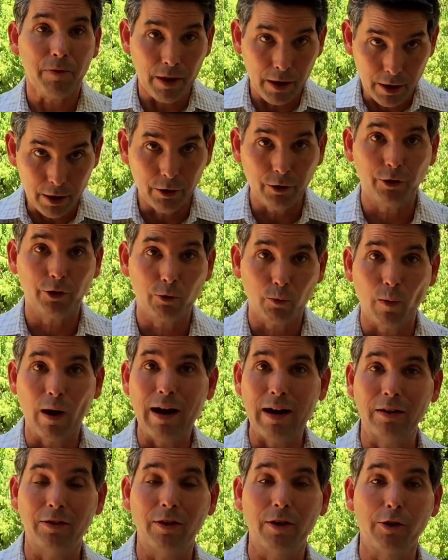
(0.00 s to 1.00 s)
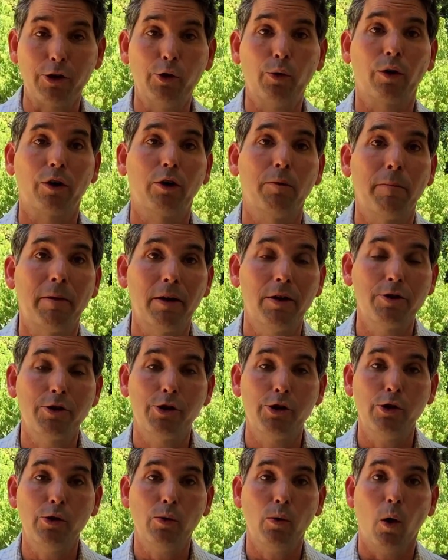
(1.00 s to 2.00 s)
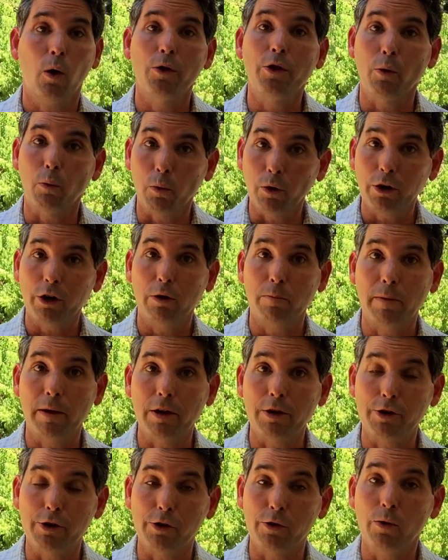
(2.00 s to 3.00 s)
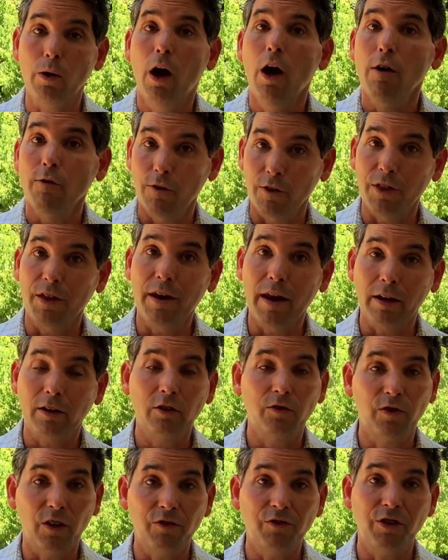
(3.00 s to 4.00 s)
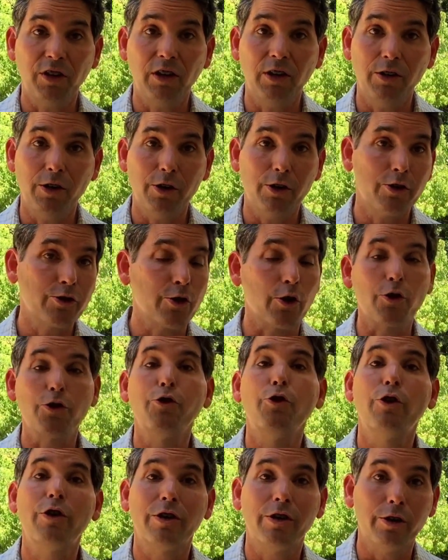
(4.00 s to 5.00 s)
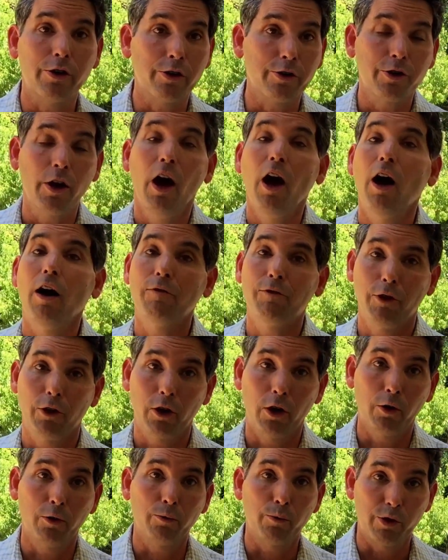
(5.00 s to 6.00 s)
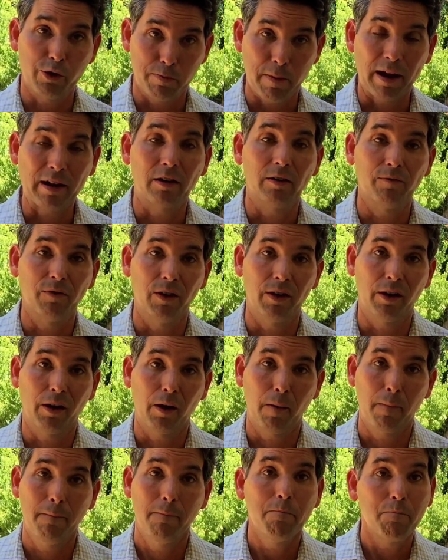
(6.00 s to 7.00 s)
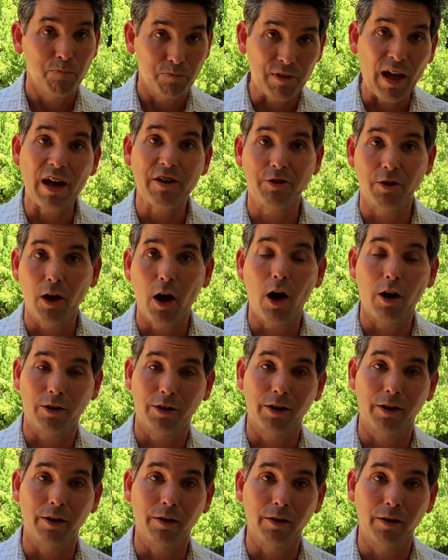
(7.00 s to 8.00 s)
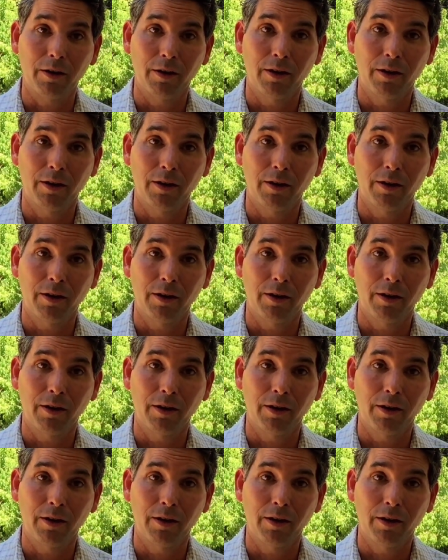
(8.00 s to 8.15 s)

is the rate that you are committed to or that we're committed to for the next 15 years or 30 years of your loan respectively. That's locked in.